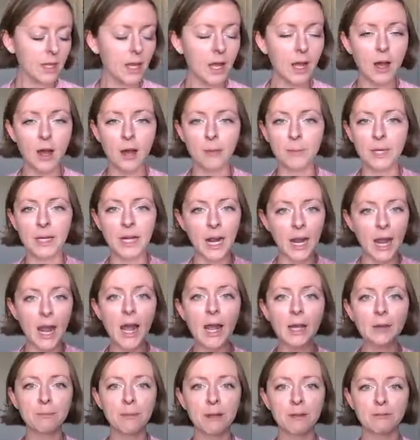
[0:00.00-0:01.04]
And I
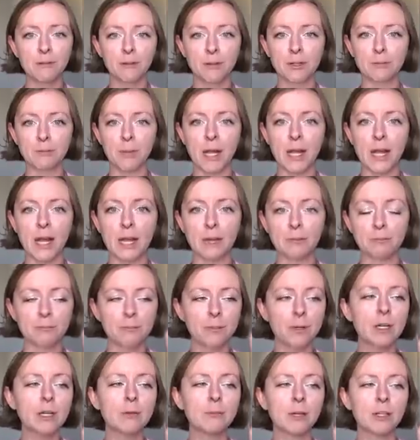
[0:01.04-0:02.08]
had my phone in my hand
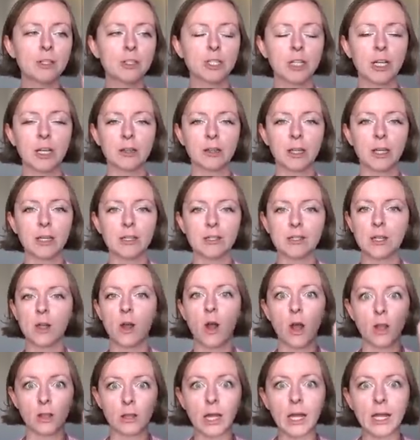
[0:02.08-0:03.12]
pretty much like this,
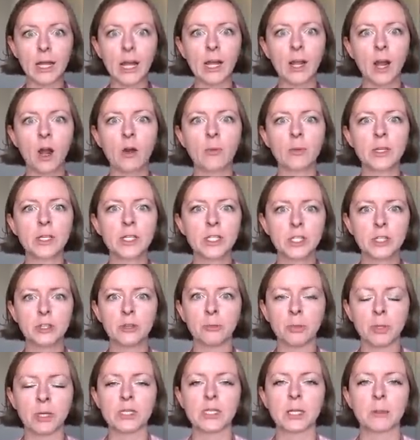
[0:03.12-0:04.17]
like I always
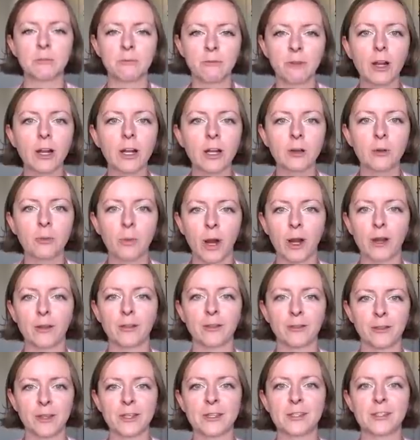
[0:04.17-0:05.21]
do, because I'm very aware
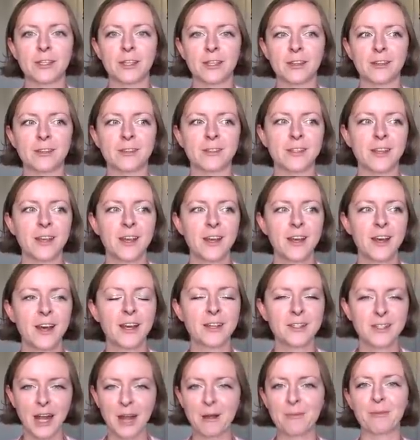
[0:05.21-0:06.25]
that this is
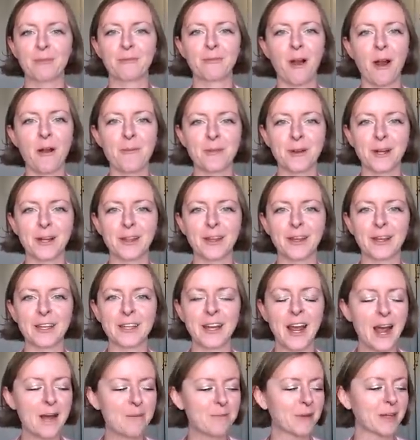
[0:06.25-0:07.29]
a type of robbery that can
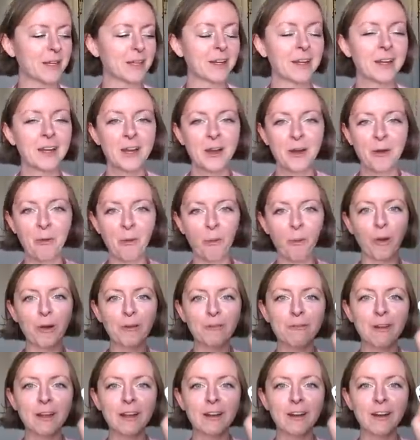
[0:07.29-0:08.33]
happen.
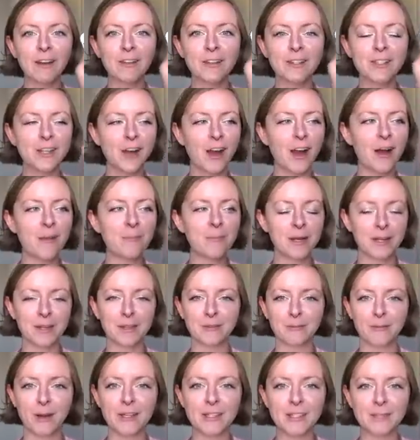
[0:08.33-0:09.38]
One finger on the top and
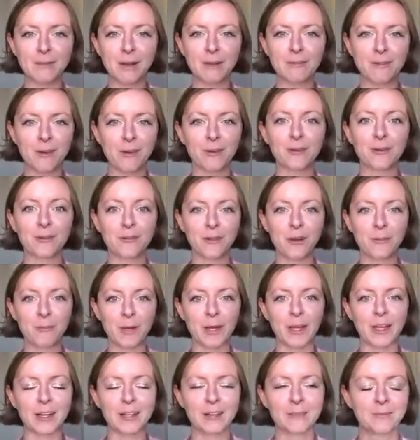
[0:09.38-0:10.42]
the rest of my phone
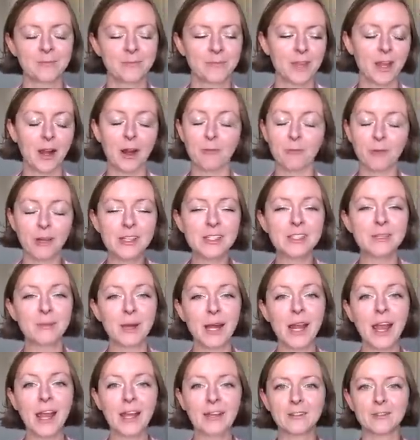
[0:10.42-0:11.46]
gripping. Rest of
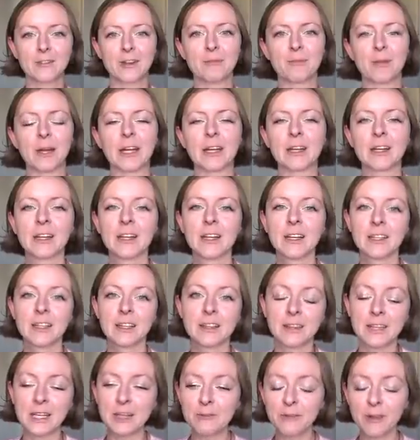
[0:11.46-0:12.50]
my hand gripping.
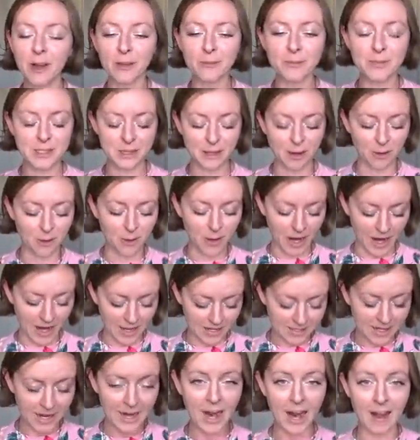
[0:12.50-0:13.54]
The thief comes, though,
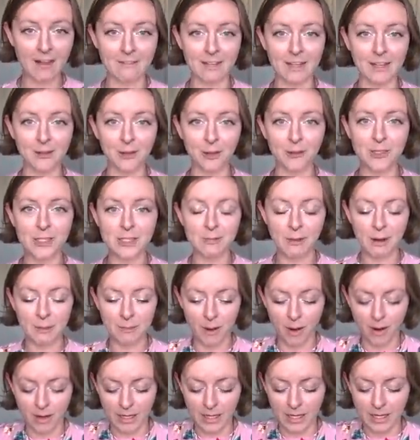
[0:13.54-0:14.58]
as I have it close to my
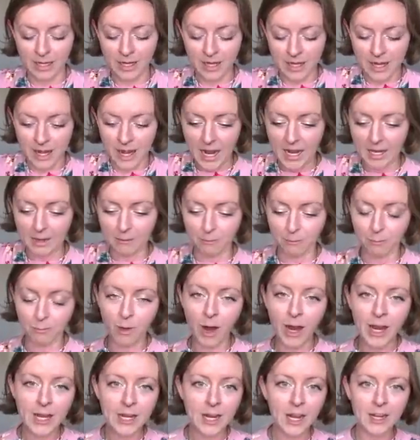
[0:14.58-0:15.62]
body and
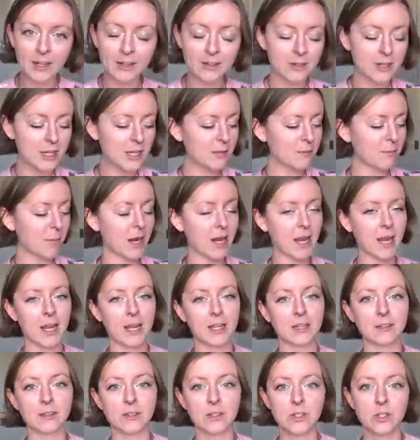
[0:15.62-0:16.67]
right underneath my
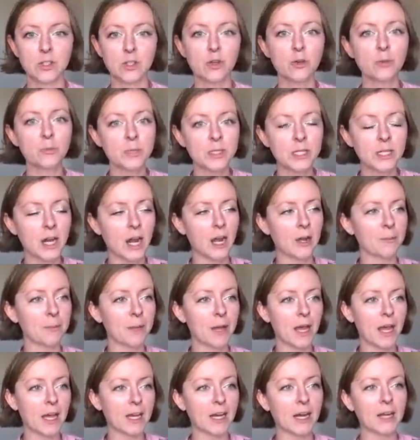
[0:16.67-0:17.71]
hand, scoops it
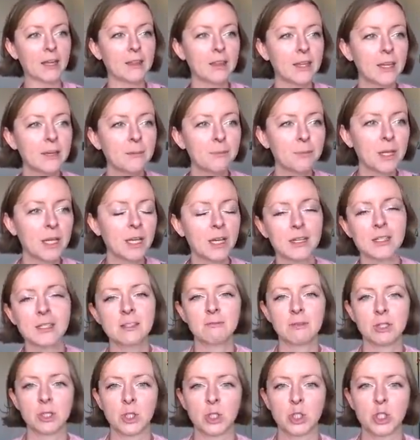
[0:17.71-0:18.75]
up, and I think because
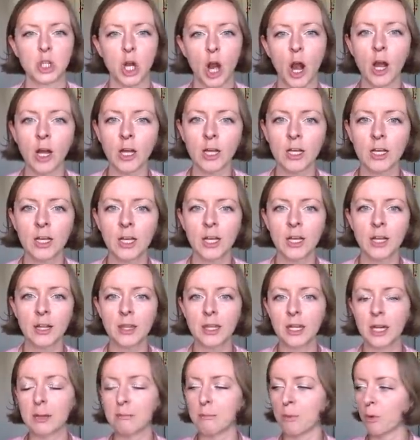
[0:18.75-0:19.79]
of the shock
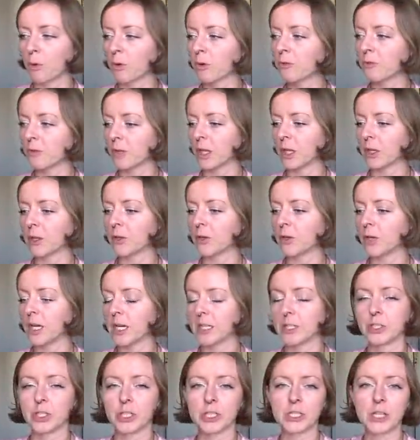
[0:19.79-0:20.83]
that a motor vehicle
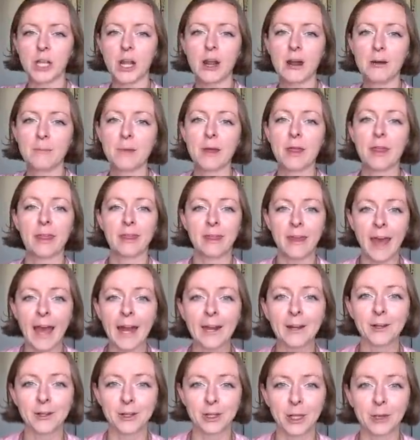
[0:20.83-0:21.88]
had just come
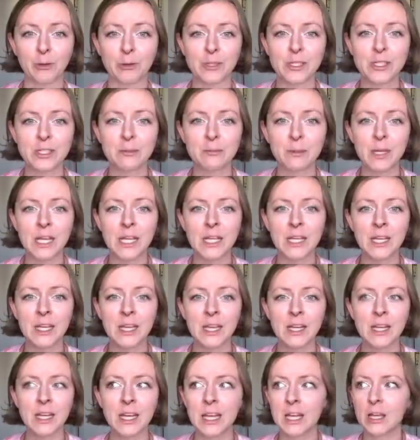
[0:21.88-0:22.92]
that close to me,
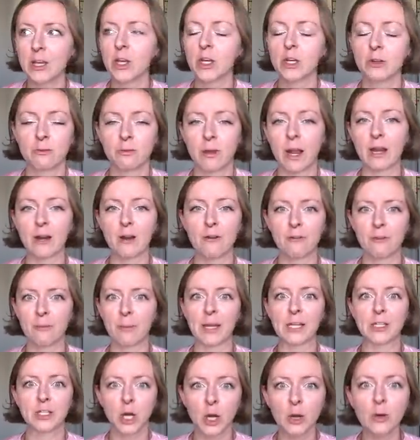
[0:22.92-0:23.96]
he could have ran over
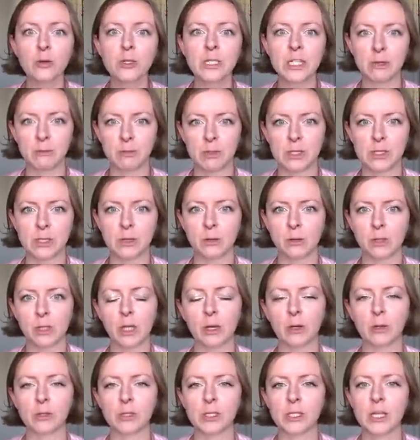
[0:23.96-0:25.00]
my toes, he was so
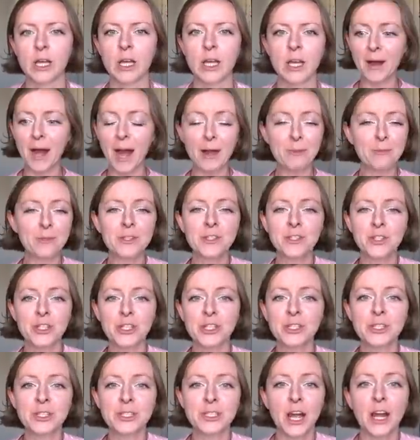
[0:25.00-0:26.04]
close. I was
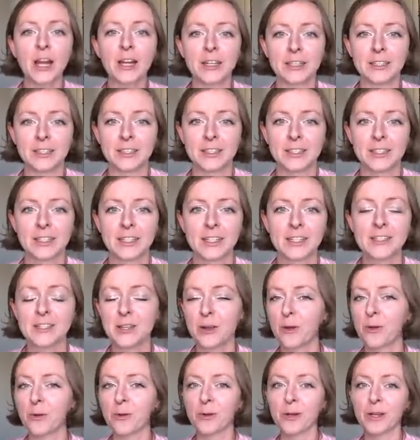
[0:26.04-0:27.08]
just stunned.
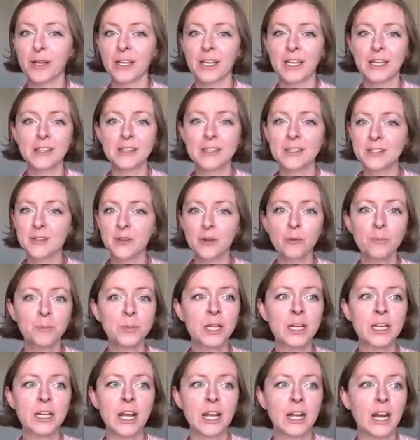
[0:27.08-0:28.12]
So he
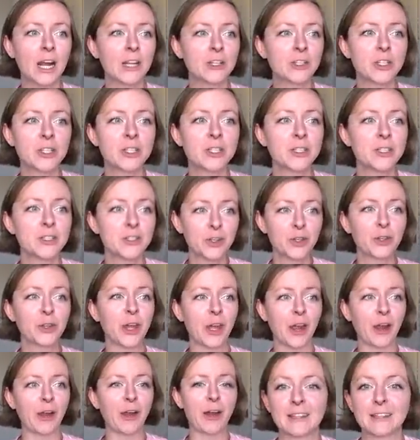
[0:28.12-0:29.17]
scooped it and I just stood
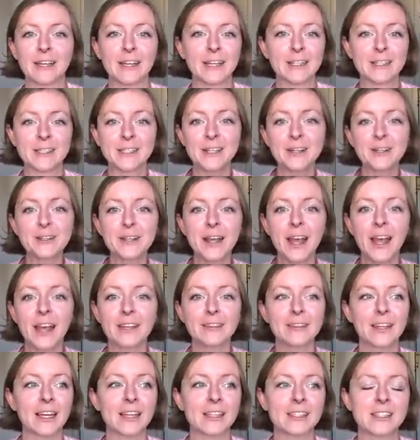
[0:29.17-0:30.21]
there like a deer in the
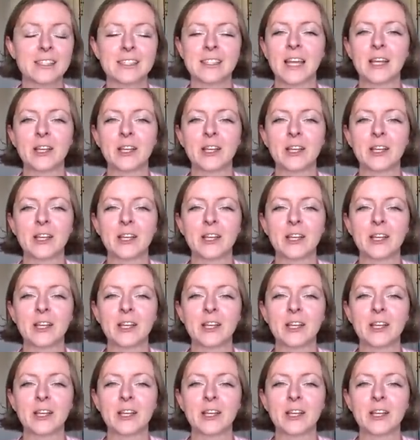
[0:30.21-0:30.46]
headlights because I